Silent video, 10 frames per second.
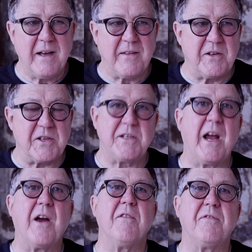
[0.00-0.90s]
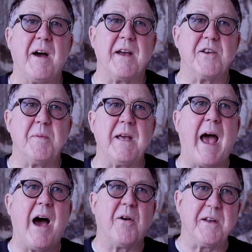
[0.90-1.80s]
they're just terrified to be
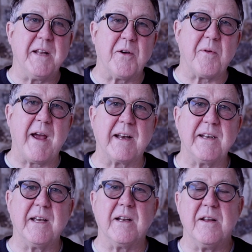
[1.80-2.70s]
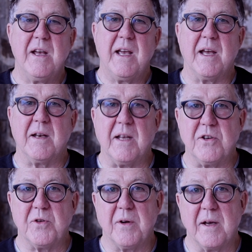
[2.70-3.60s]
out and interacting and and
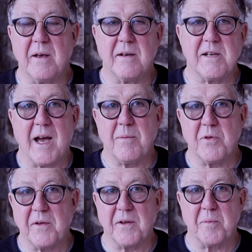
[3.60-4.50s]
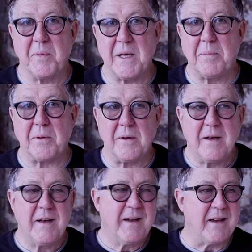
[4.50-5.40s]
enjoying time with other people.
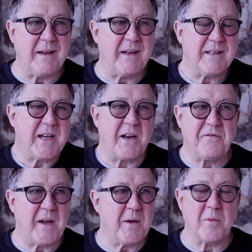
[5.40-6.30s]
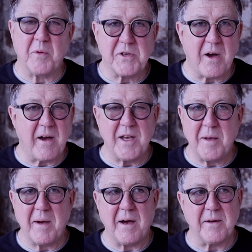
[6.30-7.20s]
It's kind of funny when we're talking
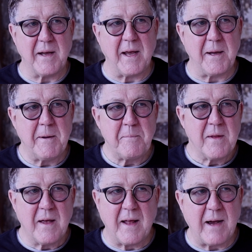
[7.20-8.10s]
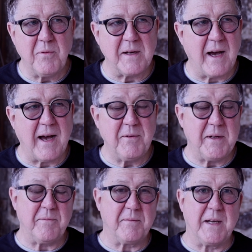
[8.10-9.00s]
about a, and I would I would
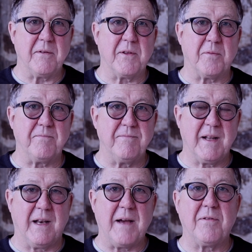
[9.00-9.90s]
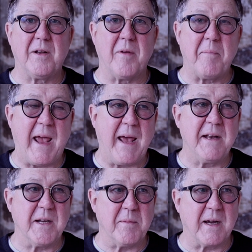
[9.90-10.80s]
even give the level of a
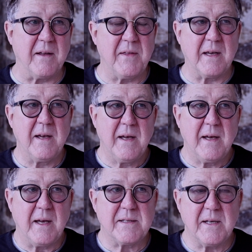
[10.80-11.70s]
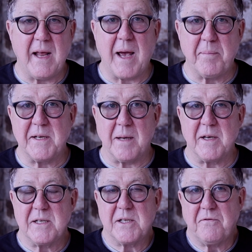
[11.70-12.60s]
pandemic. I think it's an
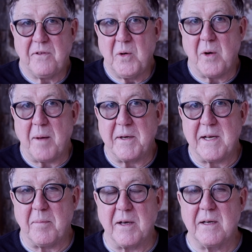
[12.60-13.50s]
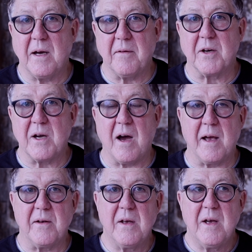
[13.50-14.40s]
epidemic, it's a flu epidemic of a
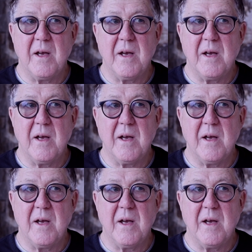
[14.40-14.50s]
kind,